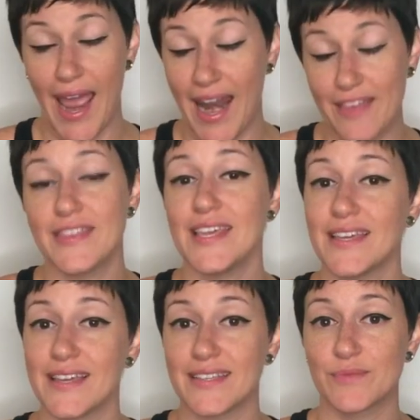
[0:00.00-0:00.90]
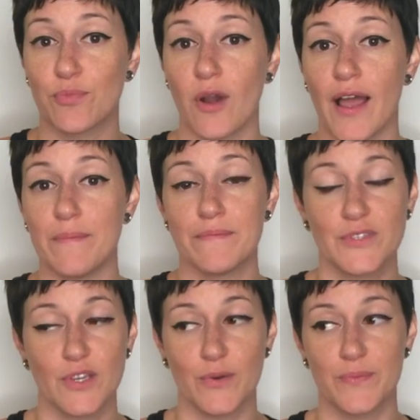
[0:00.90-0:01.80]
And I think it has Prime,
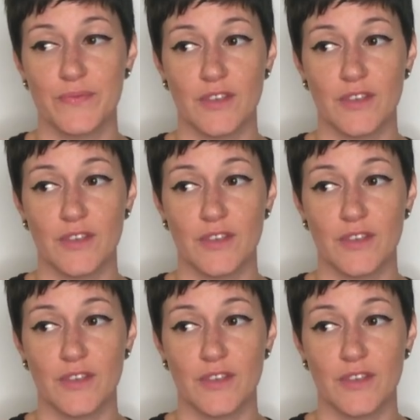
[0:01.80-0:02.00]
so